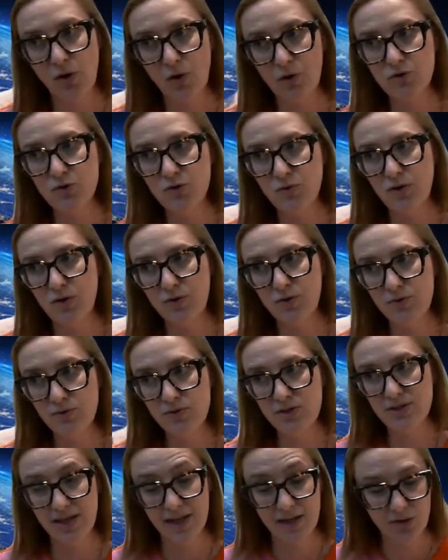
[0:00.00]
on
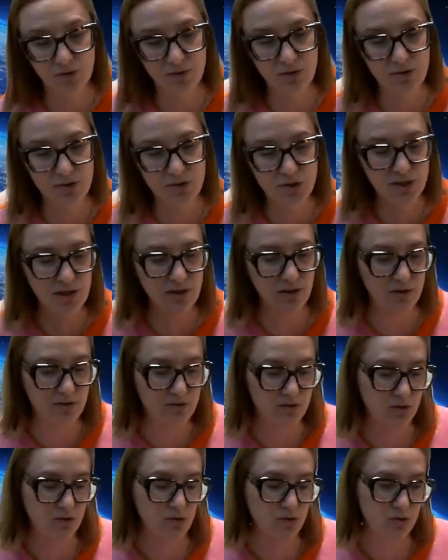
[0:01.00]
dual-use technology
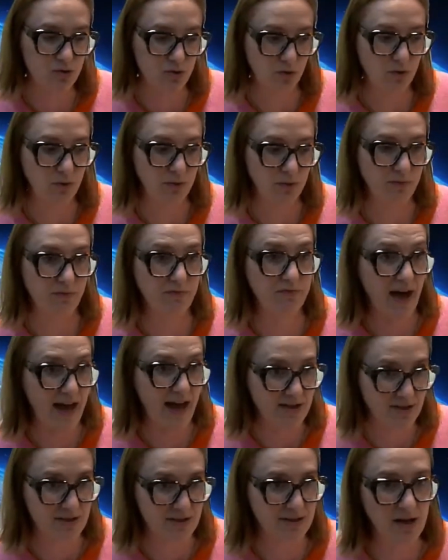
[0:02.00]
under the so-called
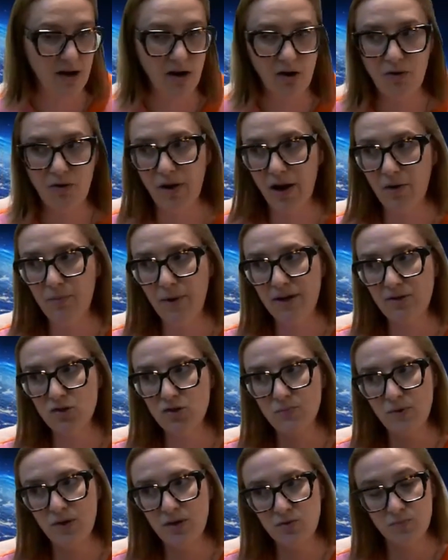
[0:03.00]
Wassenaar
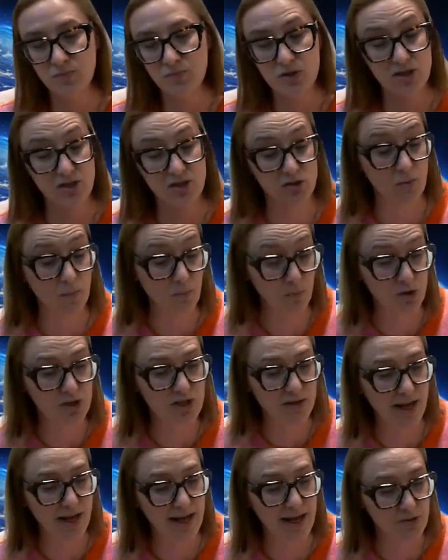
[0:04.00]
arrangement, which is the
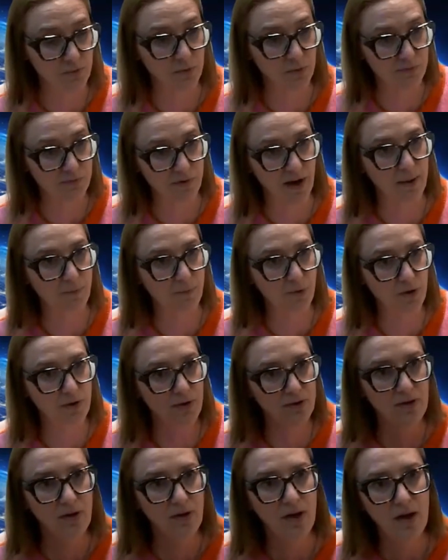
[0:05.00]
multilateral
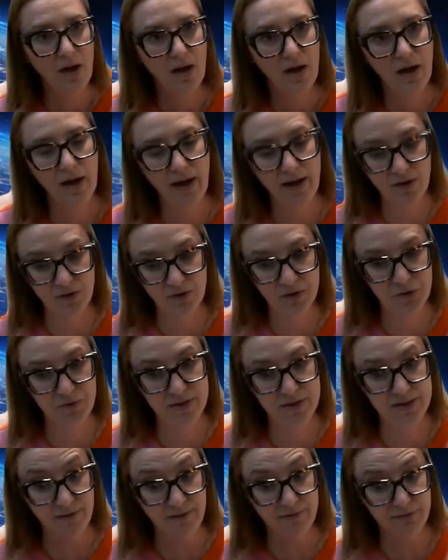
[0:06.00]
framework that
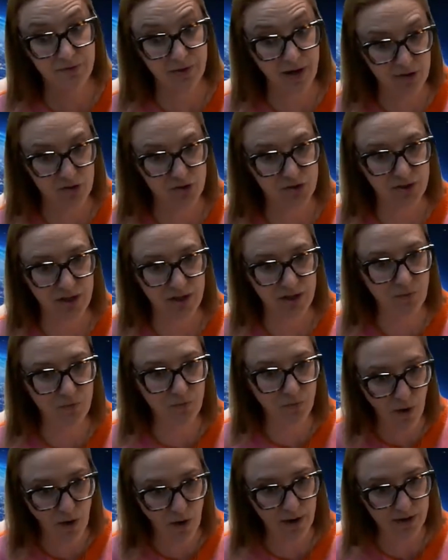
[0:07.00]
countries have traditionally
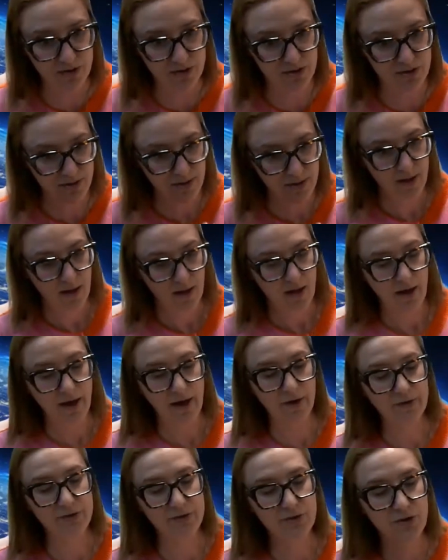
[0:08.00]
worked
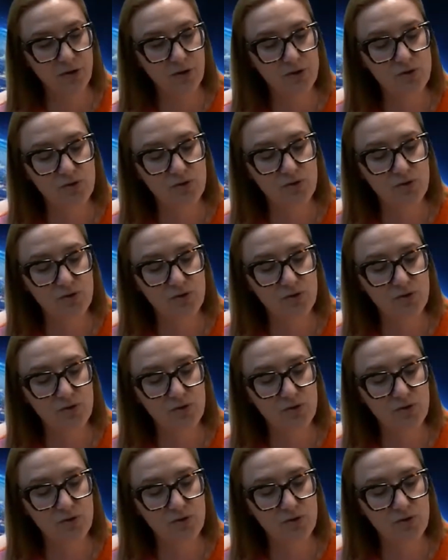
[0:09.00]
under